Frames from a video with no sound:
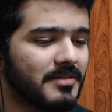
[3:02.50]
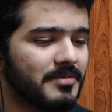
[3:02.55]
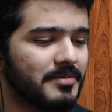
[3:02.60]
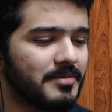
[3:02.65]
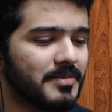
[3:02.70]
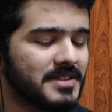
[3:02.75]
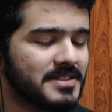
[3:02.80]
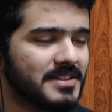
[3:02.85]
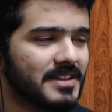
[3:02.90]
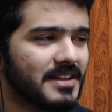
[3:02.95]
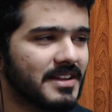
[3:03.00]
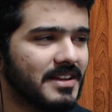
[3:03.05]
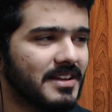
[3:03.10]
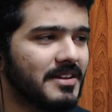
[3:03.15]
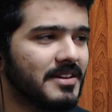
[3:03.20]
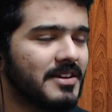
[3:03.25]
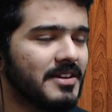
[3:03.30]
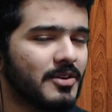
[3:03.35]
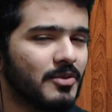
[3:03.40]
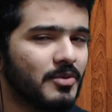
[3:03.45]

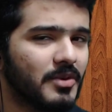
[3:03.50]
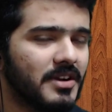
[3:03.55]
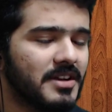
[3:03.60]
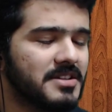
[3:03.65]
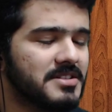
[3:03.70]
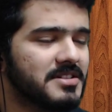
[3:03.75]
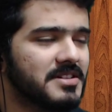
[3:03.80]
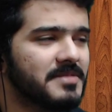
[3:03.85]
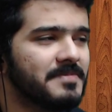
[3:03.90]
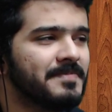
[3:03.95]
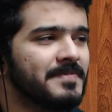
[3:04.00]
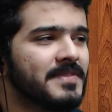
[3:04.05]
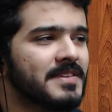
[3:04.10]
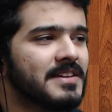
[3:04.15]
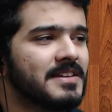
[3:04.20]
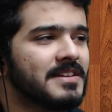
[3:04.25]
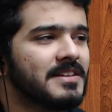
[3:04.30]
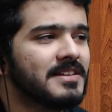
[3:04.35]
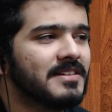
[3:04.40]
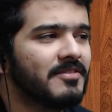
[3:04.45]
basically, religion.
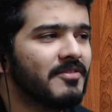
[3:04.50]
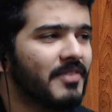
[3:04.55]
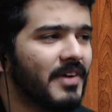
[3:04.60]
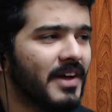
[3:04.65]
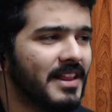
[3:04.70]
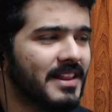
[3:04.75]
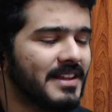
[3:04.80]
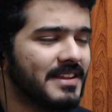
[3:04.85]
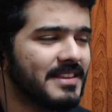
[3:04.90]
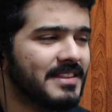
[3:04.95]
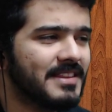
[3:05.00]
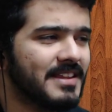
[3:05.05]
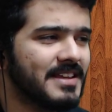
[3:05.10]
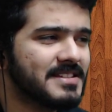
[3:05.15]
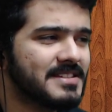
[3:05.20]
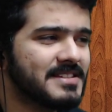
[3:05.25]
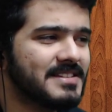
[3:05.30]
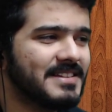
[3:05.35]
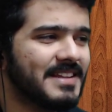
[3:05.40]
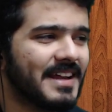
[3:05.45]
While in
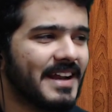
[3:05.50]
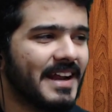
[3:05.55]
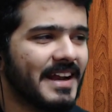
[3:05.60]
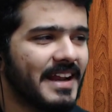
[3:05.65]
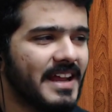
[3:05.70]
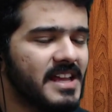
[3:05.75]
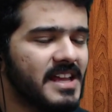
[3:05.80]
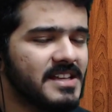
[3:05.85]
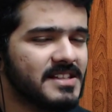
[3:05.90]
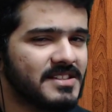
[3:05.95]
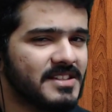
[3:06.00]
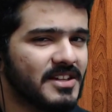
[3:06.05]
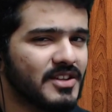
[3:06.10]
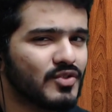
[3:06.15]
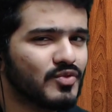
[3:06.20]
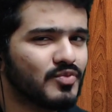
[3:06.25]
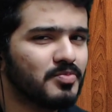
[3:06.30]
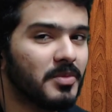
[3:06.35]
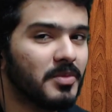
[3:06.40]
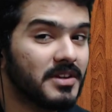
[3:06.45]
this, there are
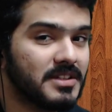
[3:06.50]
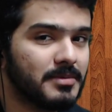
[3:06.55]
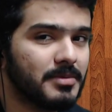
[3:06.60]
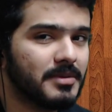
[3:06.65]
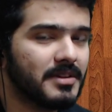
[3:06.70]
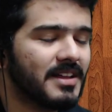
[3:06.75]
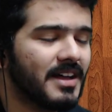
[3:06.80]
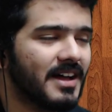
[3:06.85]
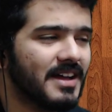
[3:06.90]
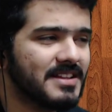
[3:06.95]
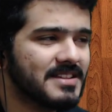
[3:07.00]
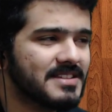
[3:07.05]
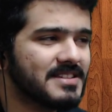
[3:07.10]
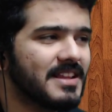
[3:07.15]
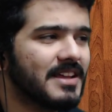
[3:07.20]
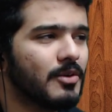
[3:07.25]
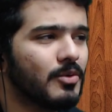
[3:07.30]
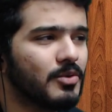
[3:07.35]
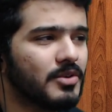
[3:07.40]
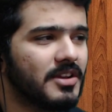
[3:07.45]
Aesirs, multiple gods,
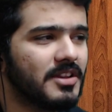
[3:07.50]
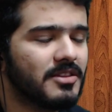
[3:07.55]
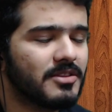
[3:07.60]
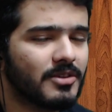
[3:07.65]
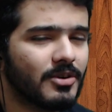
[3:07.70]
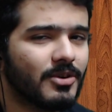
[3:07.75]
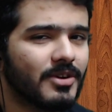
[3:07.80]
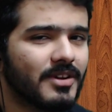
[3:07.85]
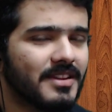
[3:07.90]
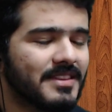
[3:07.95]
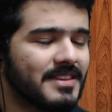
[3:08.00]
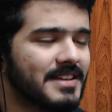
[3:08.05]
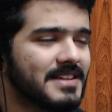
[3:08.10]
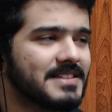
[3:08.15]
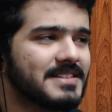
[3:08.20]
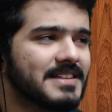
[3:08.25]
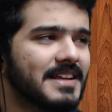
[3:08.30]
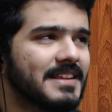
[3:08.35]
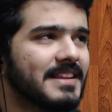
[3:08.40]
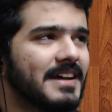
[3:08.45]
like Odin, Thor, and
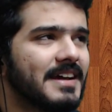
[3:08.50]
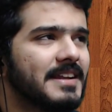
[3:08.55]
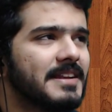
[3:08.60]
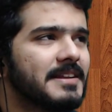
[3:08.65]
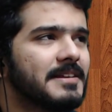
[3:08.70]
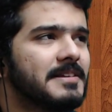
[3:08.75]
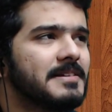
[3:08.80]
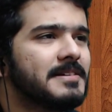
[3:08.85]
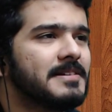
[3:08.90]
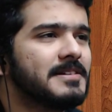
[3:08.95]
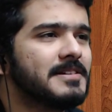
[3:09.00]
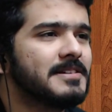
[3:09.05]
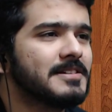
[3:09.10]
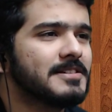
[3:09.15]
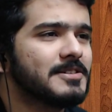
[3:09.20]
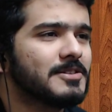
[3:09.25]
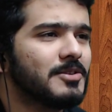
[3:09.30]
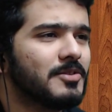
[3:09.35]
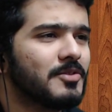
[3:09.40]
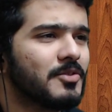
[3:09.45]
things like that.
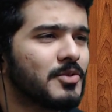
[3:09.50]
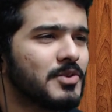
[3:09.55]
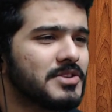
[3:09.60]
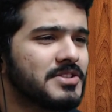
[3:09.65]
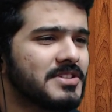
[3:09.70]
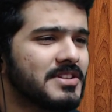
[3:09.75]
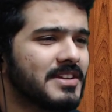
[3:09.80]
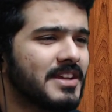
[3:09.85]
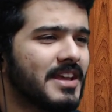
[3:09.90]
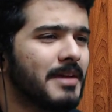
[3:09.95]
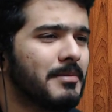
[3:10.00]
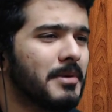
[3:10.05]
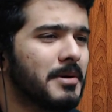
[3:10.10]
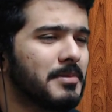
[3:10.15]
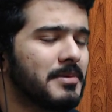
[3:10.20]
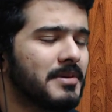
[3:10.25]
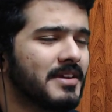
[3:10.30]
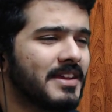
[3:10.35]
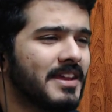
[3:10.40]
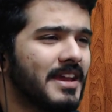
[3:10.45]
So Christian came
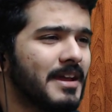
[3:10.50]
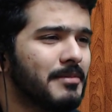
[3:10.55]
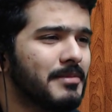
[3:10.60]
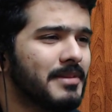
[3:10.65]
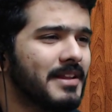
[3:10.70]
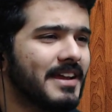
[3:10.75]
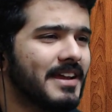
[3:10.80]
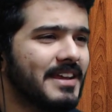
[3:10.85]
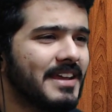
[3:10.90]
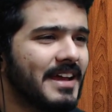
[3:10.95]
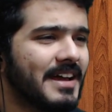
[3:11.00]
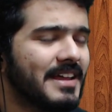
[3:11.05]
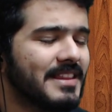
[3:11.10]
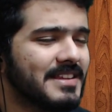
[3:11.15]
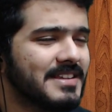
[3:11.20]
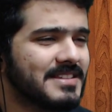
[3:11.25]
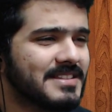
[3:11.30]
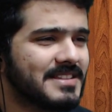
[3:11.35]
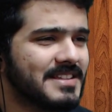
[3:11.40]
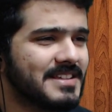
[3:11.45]
up and came like, yeah,
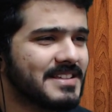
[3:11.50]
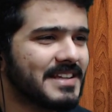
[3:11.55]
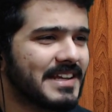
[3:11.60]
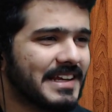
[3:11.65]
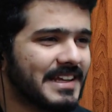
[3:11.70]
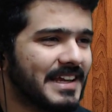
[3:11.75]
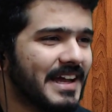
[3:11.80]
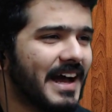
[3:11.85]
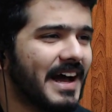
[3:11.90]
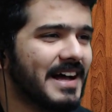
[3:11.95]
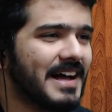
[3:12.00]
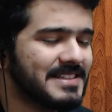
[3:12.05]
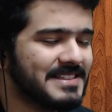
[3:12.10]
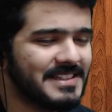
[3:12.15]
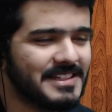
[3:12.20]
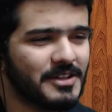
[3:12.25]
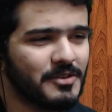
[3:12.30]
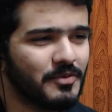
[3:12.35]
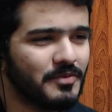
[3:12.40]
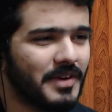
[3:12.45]
these are
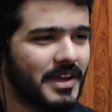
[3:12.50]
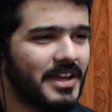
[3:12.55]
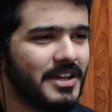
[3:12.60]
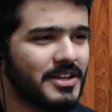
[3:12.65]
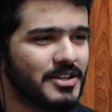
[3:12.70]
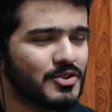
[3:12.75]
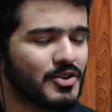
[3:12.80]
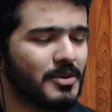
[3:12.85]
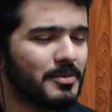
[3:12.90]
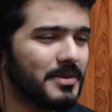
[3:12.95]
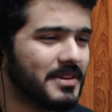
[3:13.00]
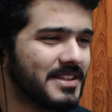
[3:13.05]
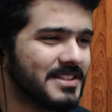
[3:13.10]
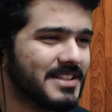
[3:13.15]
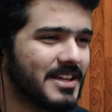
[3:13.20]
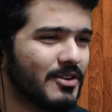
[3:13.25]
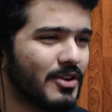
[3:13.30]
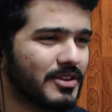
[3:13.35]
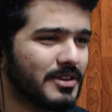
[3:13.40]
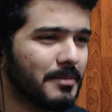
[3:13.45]
gods in a way, sure, but
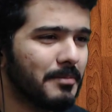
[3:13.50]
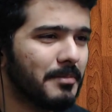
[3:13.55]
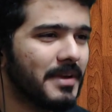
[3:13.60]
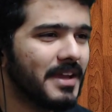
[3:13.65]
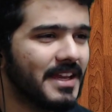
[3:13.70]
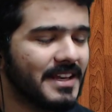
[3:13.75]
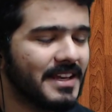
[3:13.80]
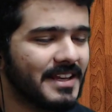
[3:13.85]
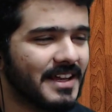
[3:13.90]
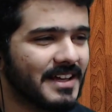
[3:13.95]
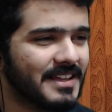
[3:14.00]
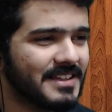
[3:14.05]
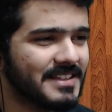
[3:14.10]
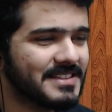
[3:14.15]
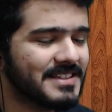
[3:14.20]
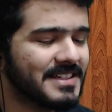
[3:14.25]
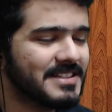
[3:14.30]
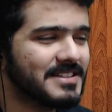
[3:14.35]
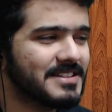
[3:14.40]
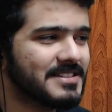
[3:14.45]
these are not the main god.
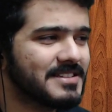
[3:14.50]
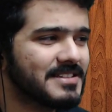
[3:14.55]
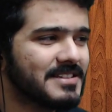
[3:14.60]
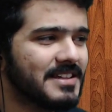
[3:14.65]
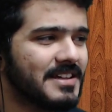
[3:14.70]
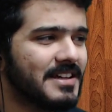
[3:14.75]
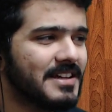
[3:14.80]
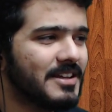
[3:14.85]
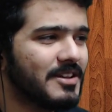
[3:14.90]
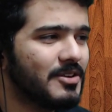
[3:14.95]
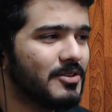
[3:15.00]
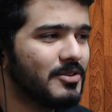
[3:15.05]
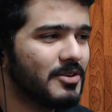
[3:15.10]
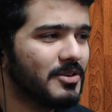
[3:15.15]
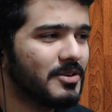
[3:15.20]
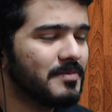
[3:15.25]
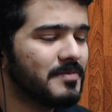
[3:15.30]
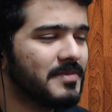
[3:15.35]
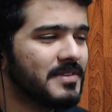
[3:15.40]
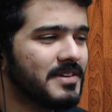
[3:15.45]
These are just, you
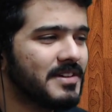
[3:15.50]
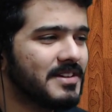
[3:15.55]
know,